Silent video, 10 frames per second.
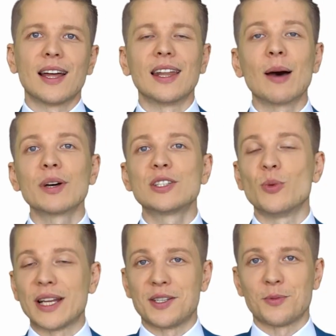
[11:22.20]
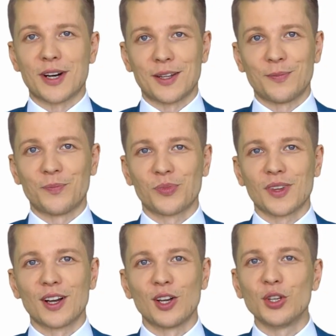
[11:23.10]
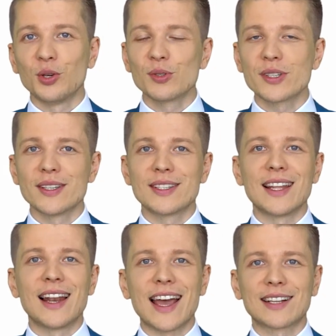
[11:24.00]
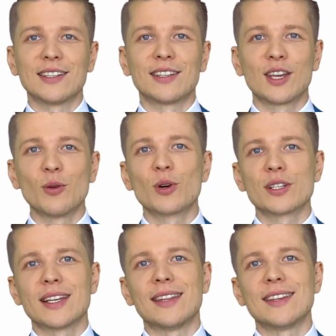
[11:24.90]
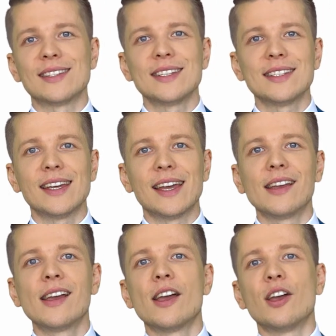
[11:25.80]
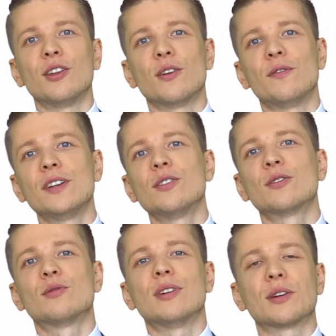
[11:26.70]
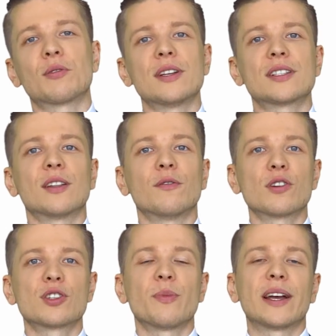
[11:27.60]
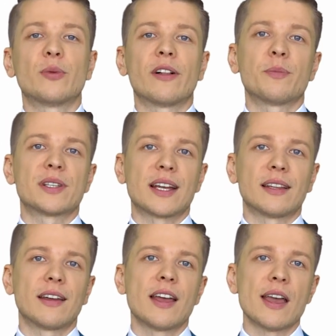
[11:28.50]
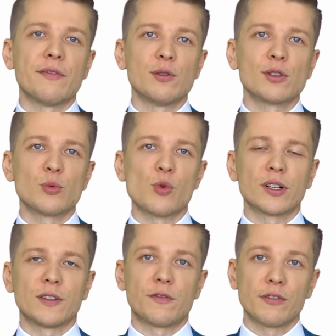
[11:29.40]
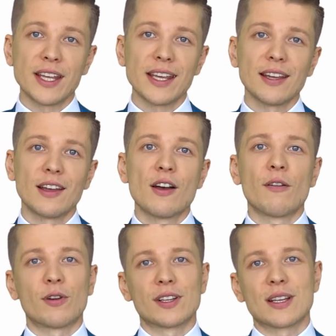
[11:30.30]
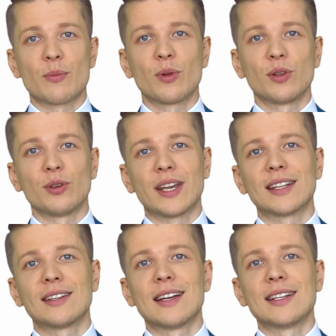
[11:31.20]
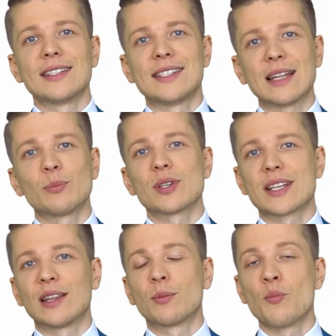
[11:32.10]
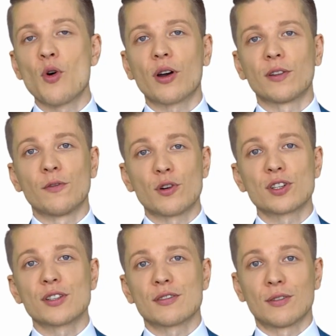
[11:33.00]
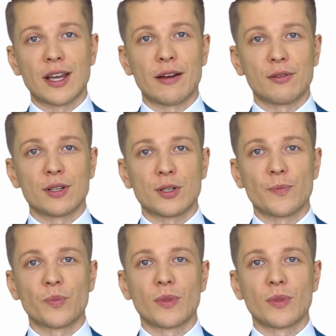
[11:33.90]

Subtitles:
Number 21. Use selected keywords in the CTA in your video to increase conversion by 12%. If you use word free, for example, you get 10% more conversions on average.